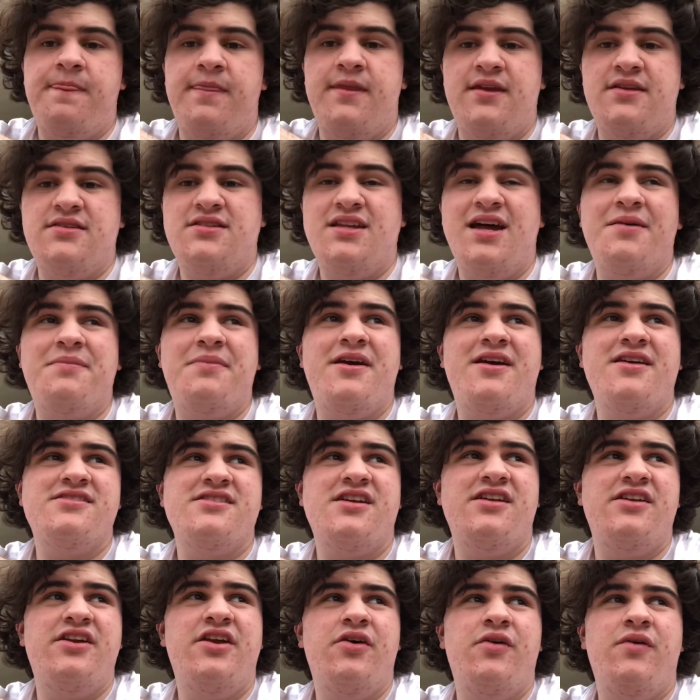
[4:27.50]
It's not because I
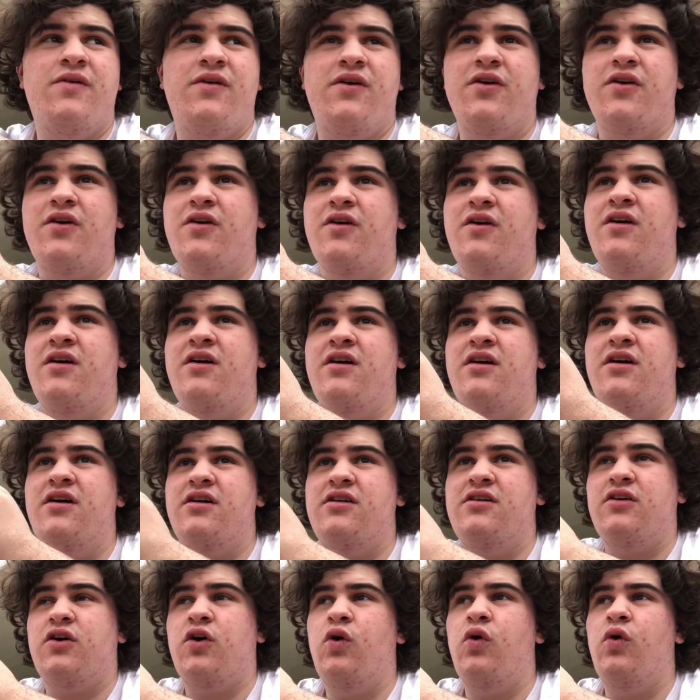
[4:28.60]
know you're a
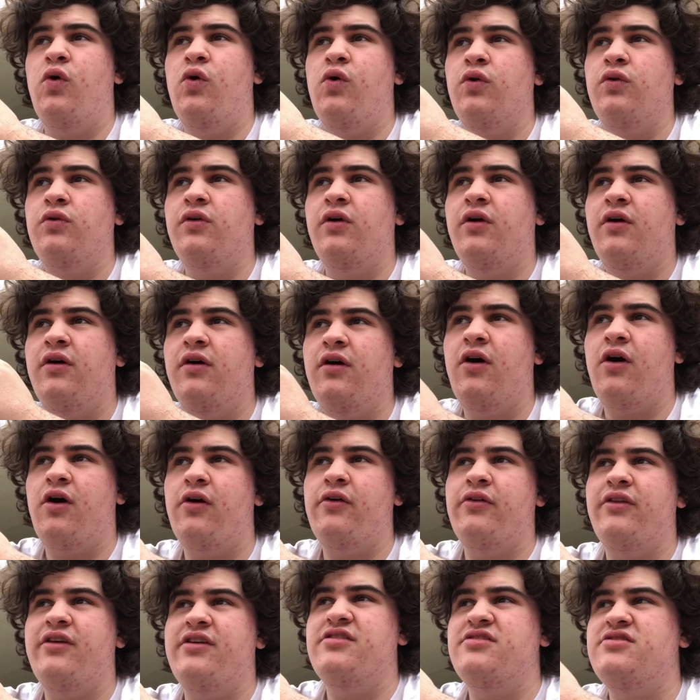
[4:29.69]
cold,
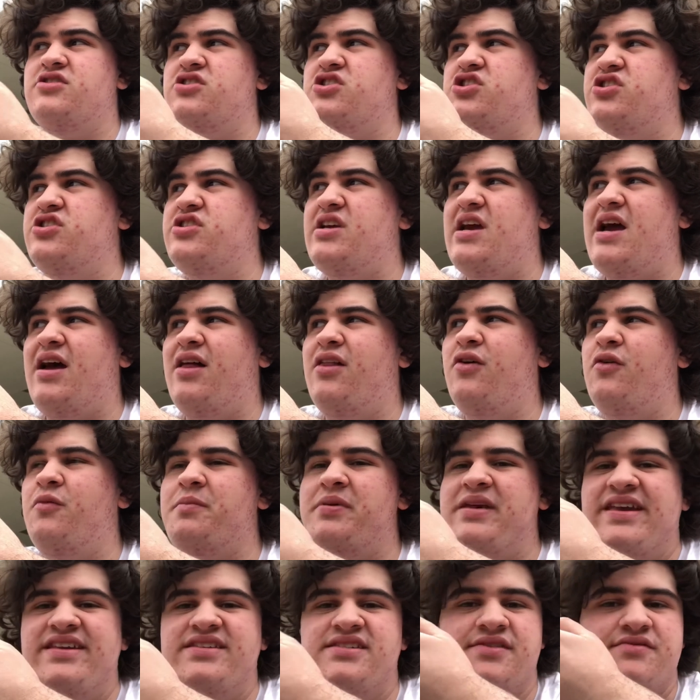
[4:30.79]
heartless, shallow piece of